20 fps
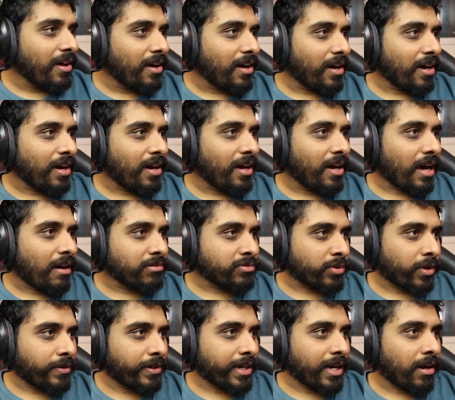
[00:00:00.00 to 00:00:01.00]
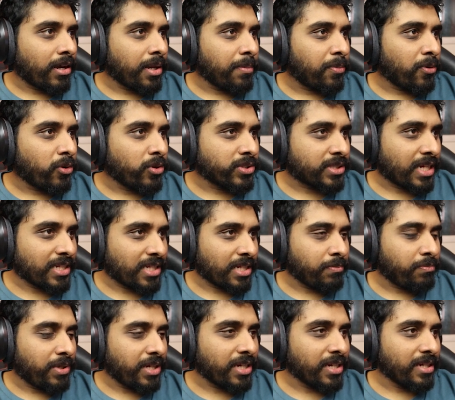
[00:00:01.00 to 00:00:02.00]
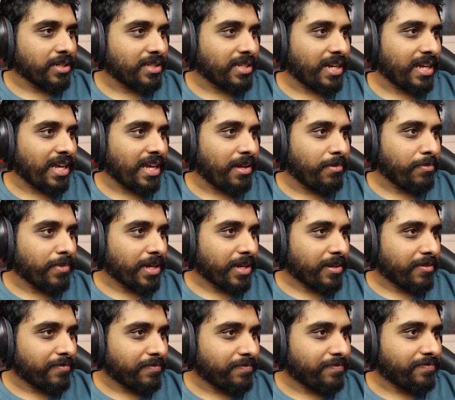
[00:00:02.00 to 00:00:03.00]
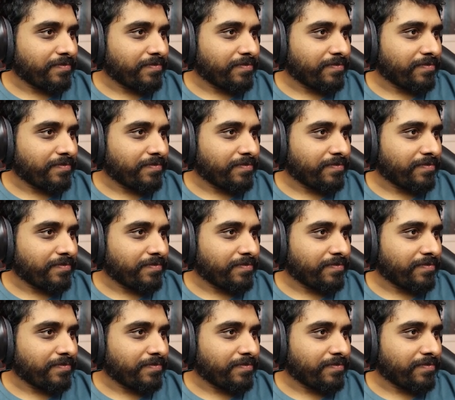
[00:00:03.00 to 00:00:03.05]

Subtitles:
I was wondering how the ball was getting bigger. Then it hit me.